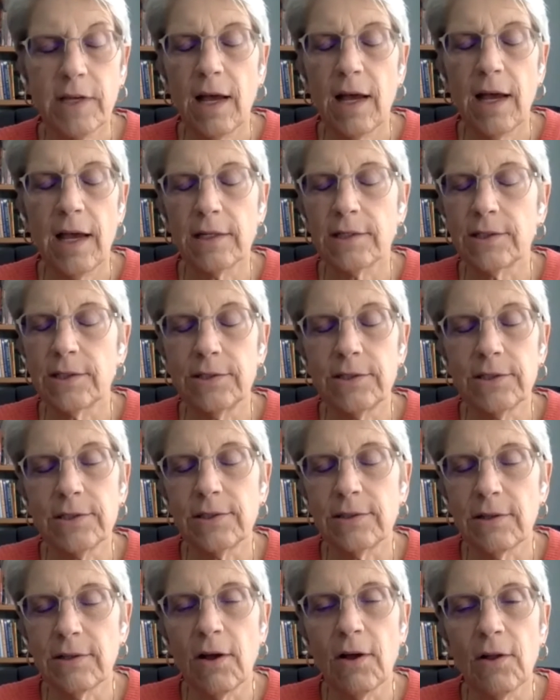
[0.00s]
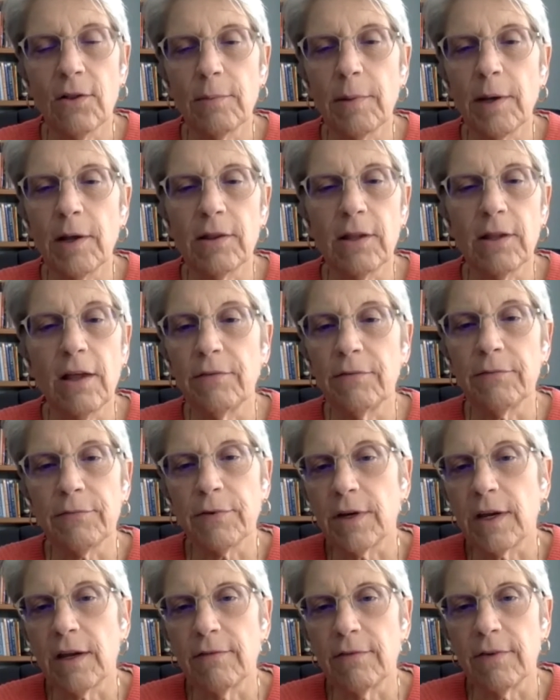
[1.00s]
actually just all about love and
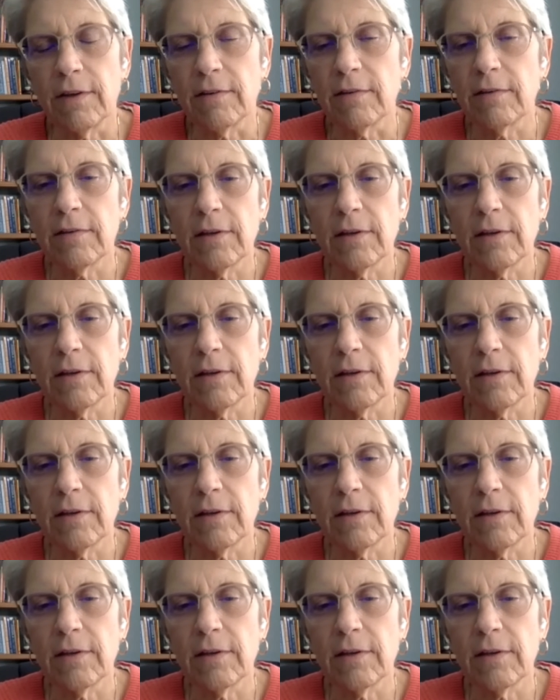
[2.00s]
forgiveness.